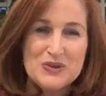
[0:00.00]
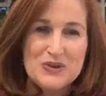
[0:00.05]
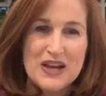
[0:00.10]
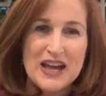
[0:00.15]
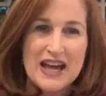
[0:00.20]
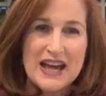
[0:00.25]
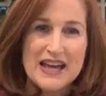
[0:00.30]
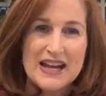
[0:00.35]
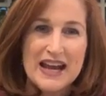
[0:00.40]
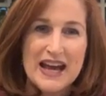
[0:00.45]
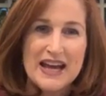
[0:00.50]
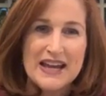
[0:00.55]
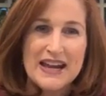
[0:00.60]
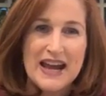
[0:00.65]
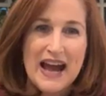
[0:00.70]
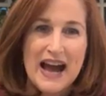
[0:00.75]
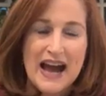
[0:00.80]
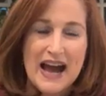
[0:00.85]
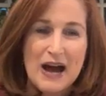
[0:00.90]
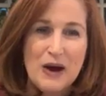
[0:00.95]
You get
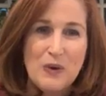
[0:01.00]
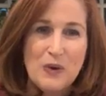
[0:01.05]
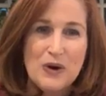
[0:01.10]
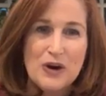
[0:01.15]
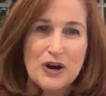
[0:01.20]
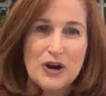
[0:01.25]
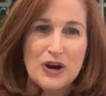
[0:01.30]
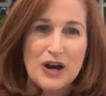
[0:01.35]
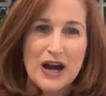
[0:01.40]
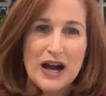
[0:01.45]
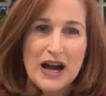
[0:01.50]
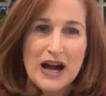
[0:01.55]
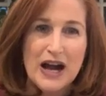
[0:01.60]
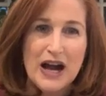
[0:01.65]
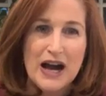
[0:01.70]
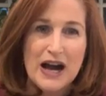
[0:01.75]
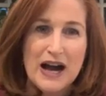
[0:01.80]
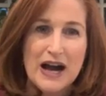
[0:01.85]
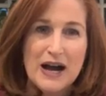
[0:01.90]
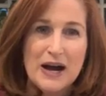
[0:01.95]
an hour
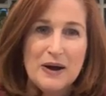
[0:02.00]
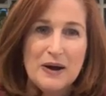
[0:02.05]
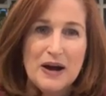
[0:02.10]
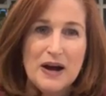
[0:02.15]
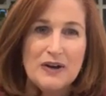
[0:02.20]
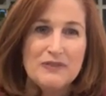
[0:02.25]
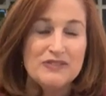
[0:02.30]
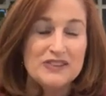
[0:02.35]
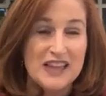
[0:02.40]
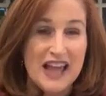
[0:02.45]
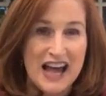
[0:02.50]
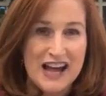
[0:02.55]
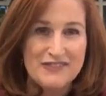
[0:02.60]
of